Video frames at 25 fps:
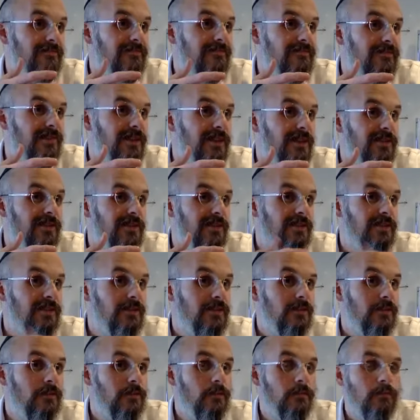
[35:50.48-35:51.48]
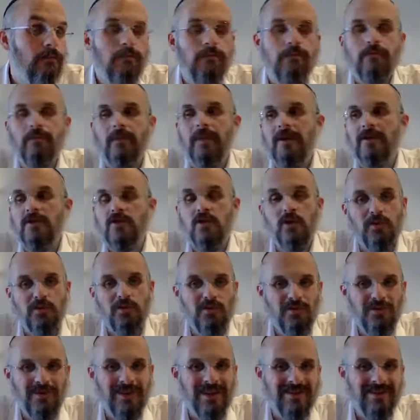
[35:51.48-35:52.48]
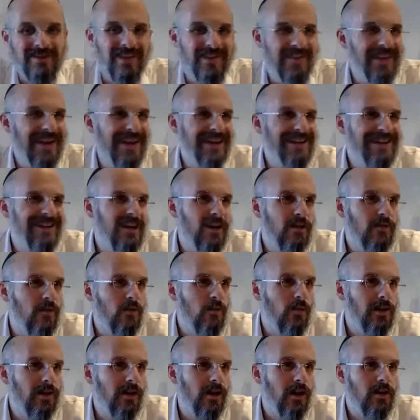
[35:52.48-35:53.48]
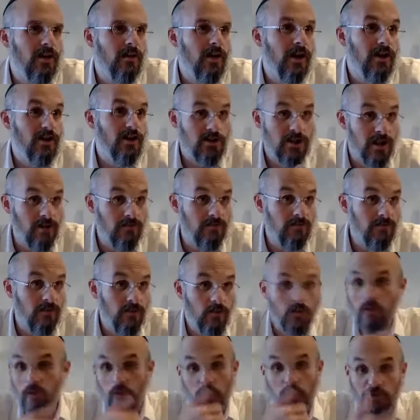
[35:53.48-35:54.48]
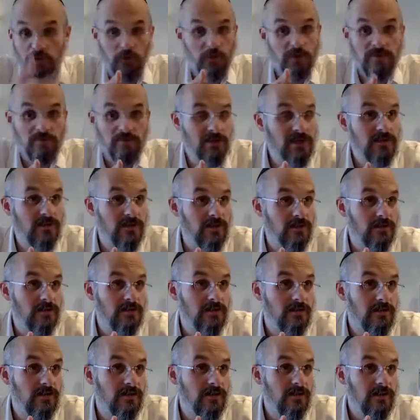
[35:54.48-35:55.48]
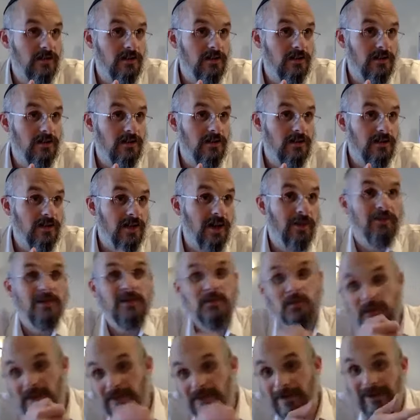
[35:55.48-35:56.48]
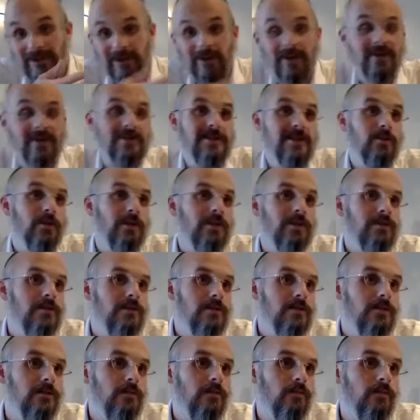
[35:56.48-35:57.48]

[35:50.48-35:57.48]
Right? Mm-hmm. So it's not that I care for what uh, Hashem or for his mitzvahs. I'm just worried about the consequences.